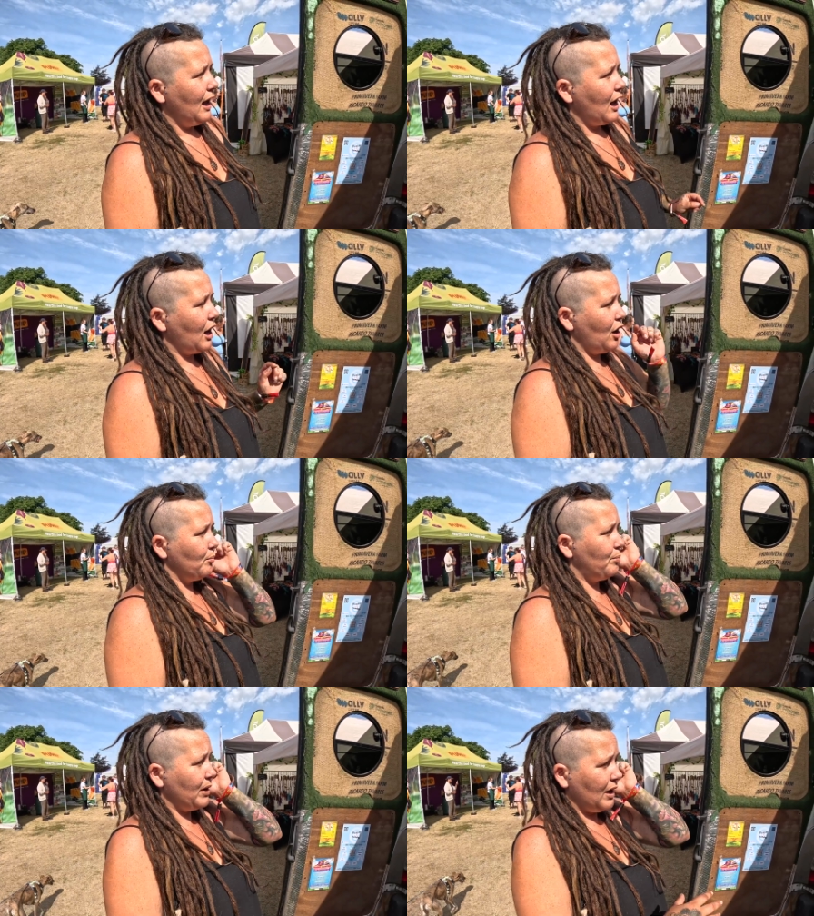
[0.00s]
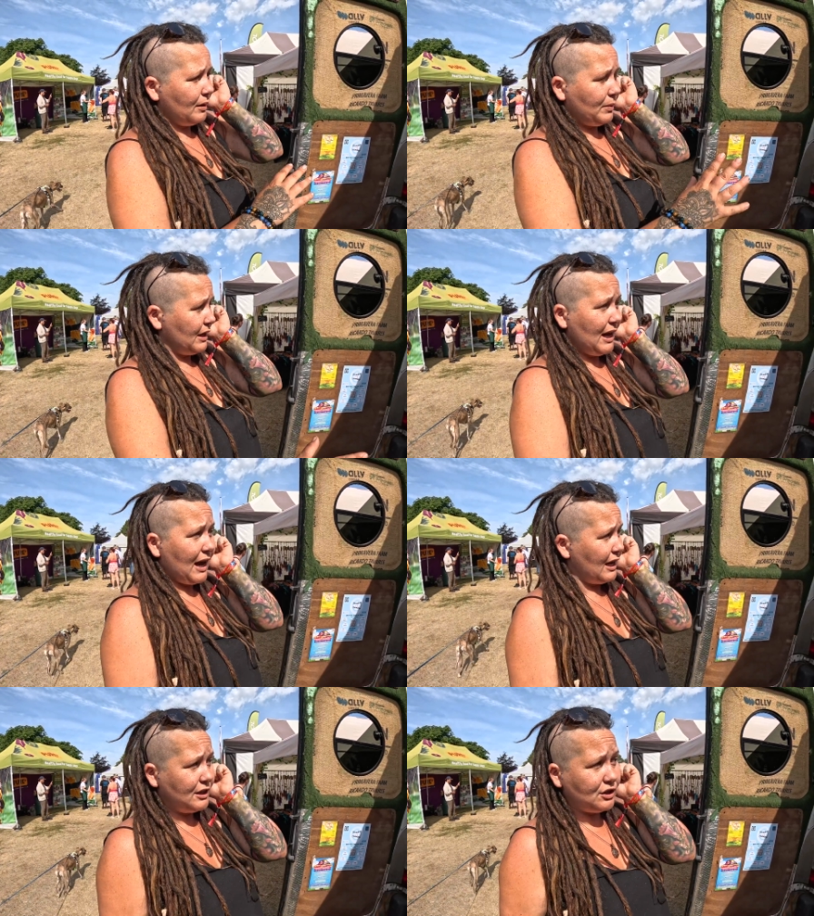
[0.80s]
but yeah,
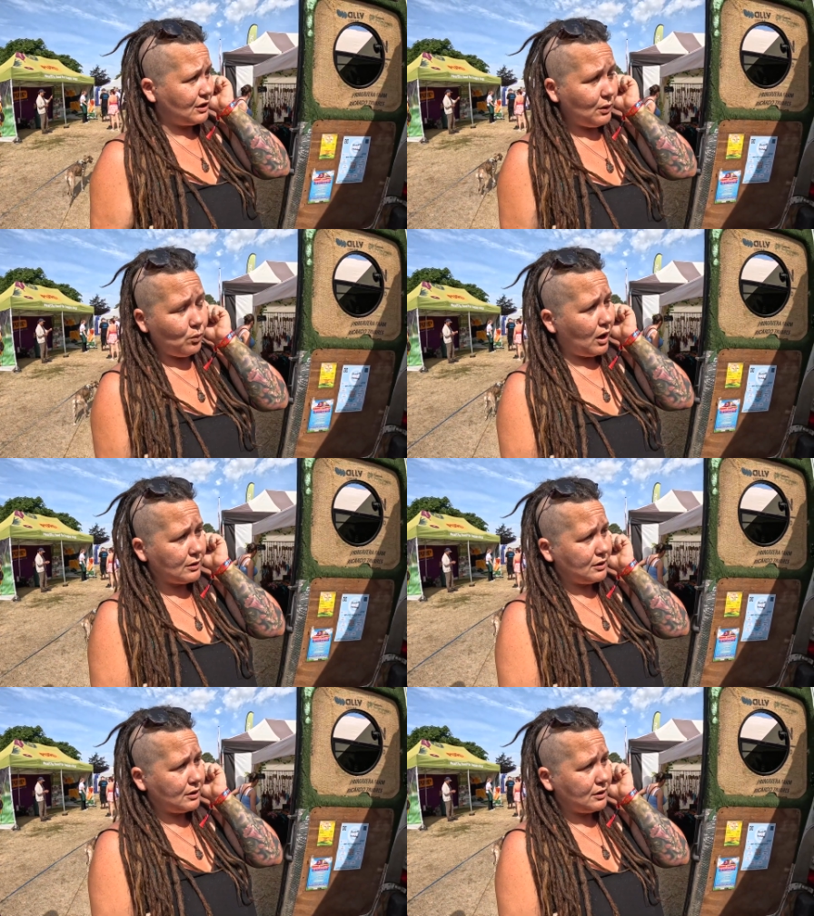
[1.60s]
it works